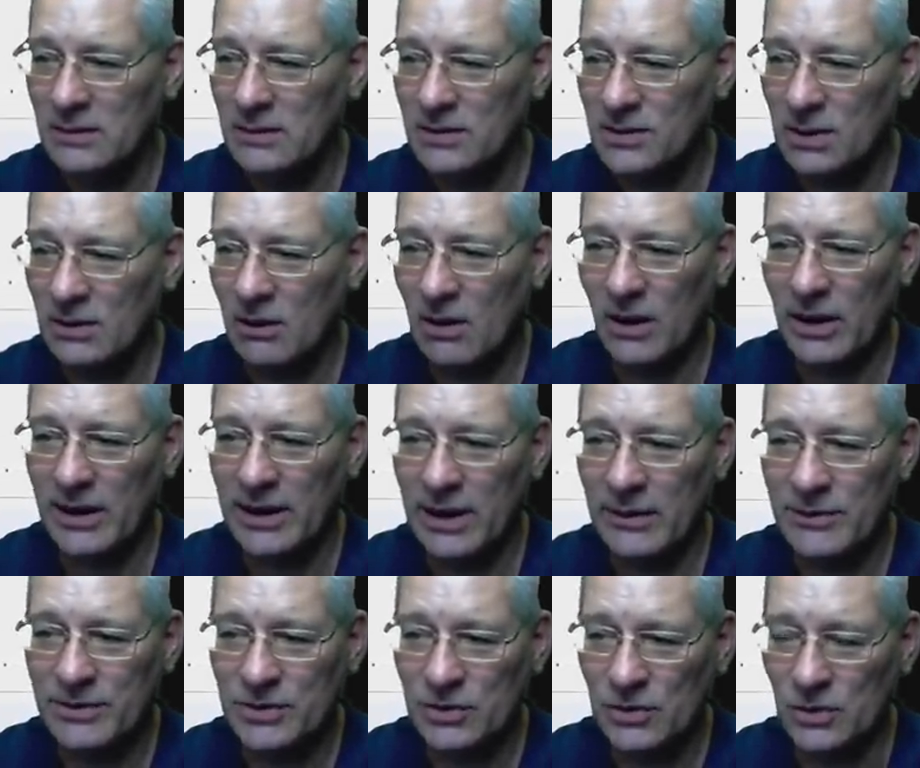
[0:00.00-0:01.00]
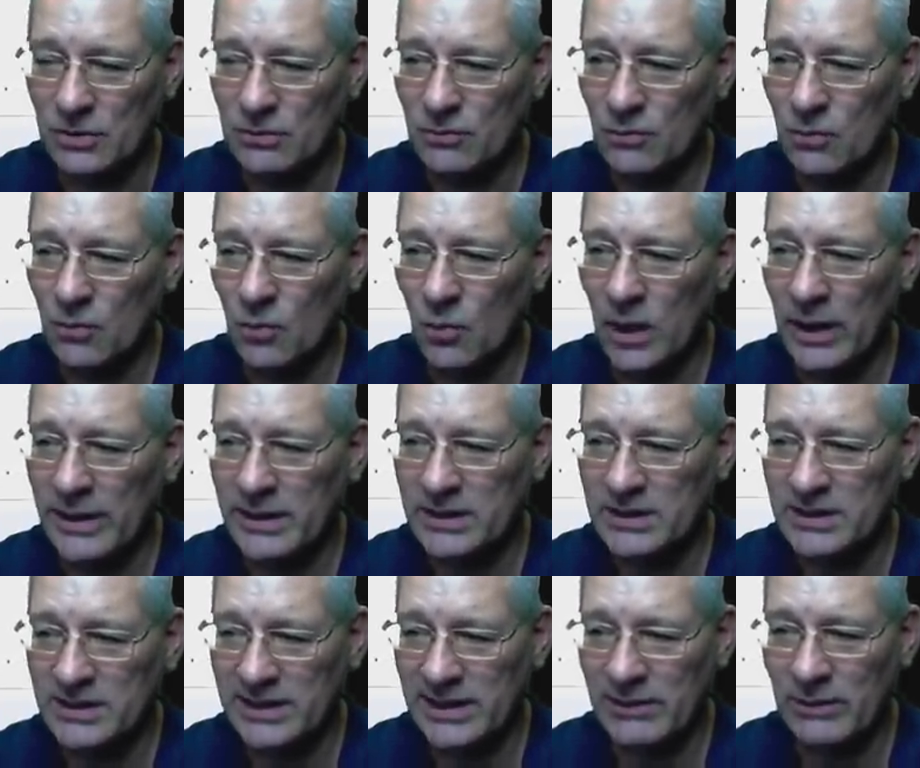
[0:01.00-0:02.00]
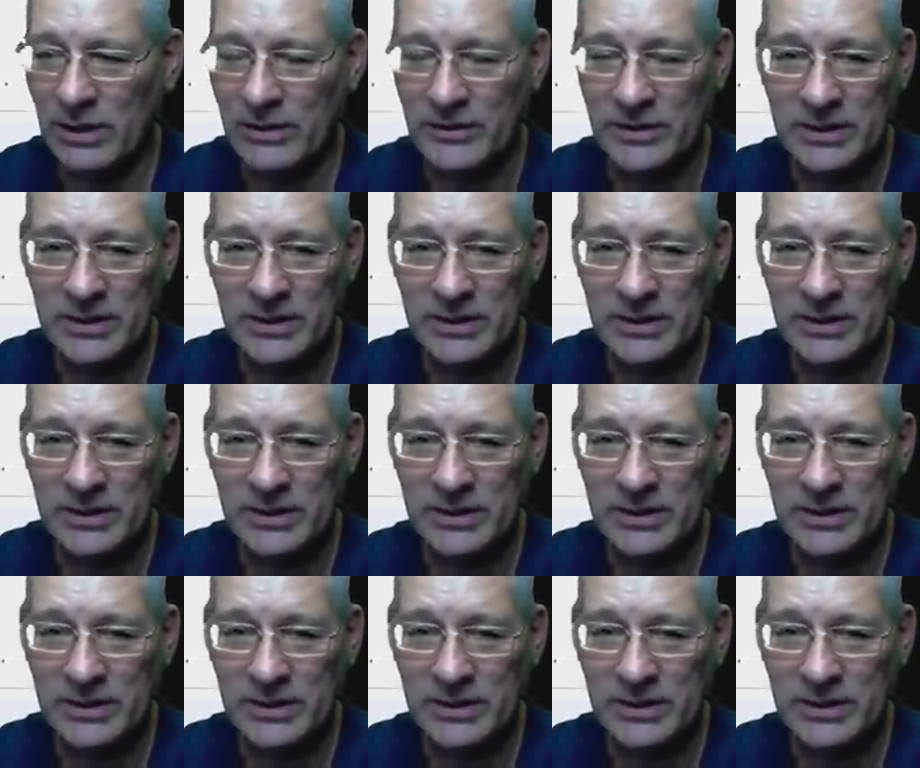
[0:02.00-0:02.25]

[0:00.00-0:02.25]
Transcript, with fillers: So high-low is not one, it's zero in